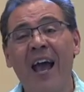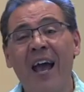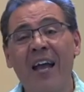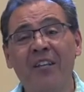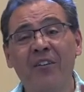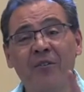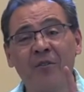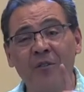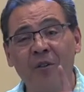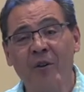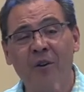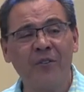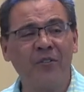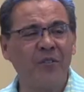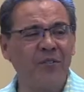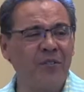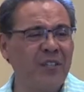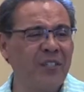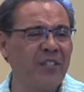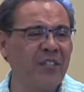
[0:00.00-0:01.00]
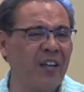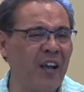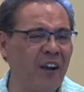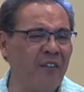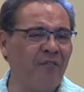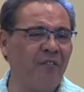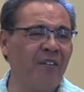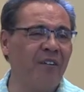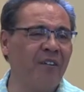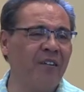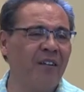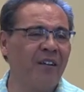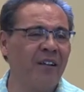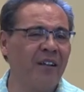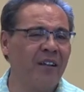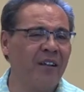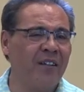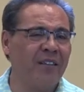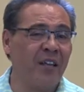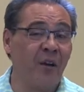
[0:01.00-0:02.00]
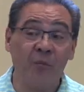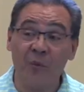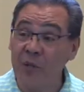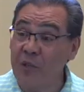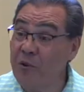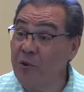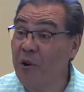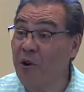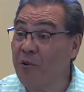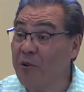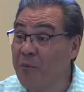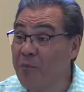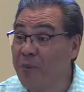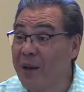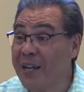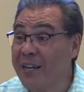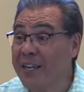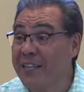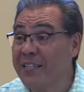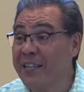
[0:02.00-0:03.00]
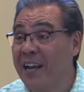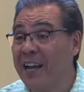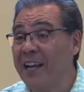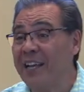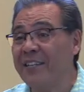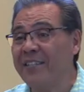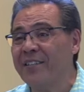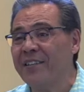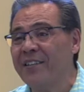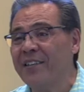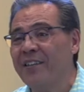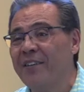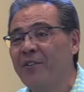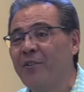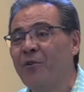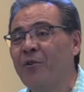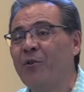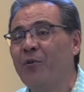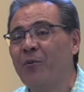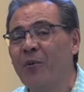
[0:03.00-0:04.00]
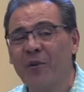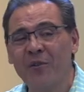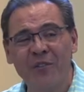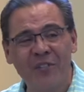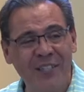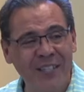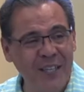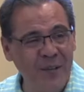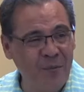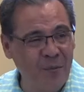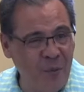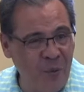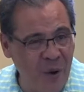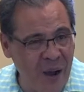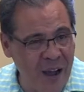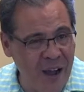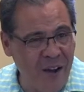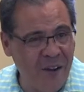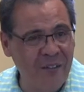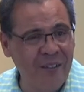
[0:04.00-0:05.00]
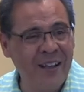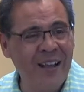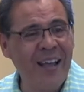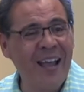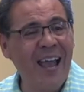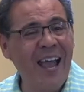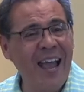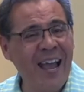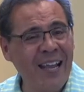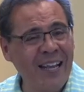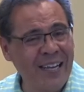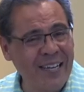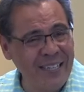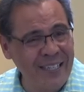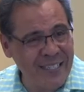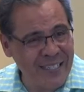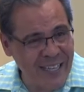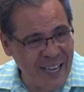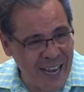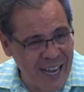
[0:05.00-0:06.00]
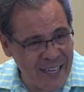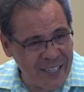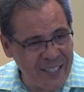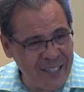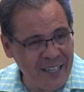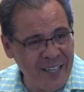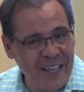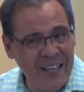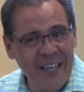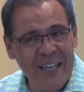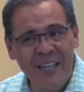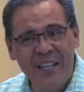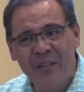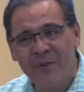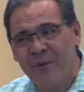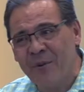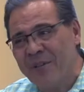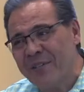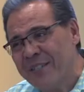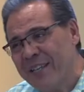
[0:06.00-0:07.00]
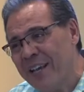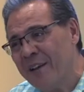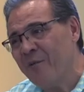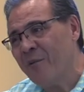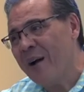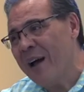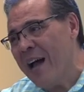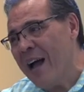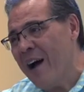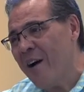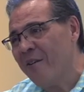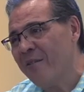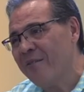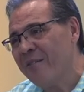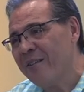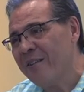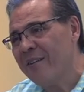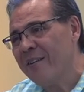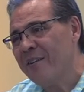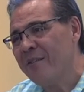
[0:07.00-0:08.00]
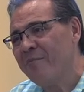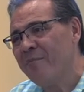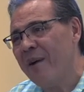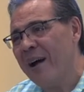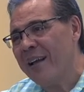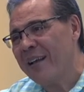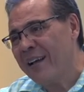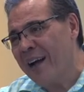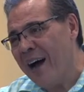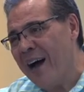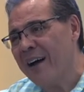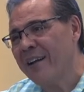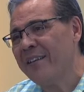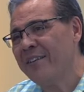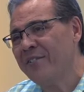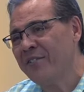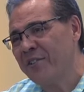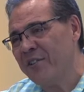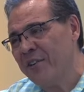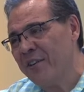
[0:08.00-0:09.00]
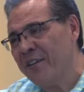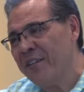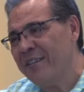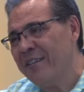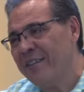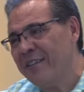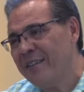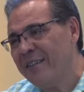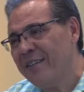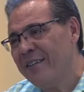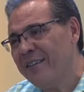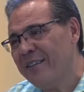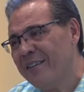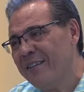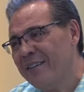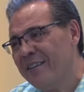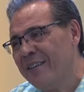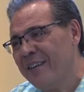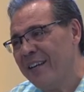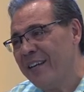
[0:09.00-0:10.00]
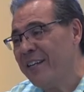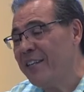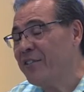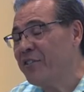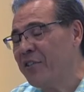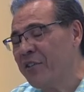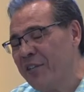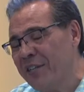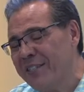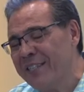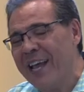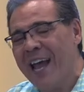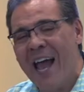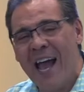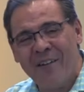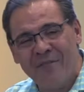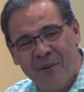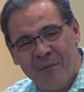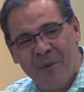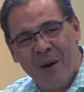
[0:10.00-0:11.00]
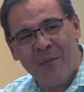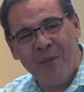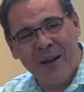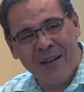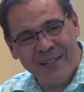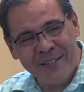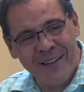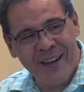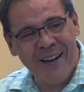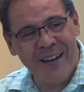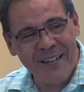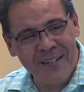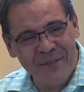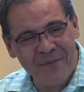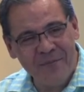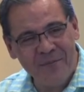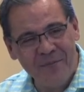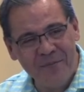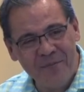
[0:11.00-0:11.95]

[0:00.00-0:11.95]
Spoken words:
And you'll also discover that when you go to bed at night, you will sleep well and content. You will say, wow, my God is good. It is good to have him on my side.